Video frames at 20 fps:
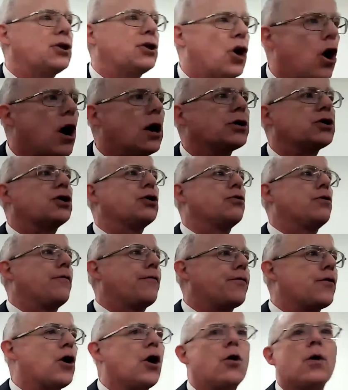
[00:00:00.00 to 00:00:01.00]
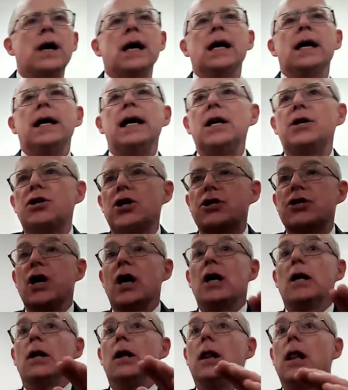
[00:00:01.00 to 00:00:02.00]
tossed to and fro. He says,
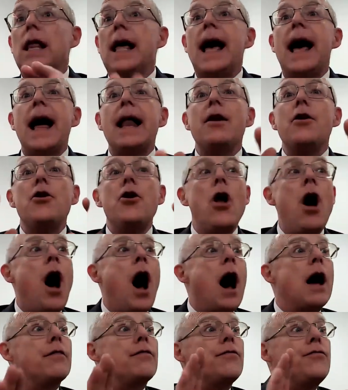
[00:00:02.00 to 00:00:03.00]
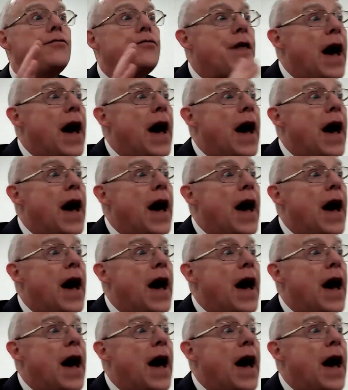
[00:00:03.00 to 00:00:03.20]
Let not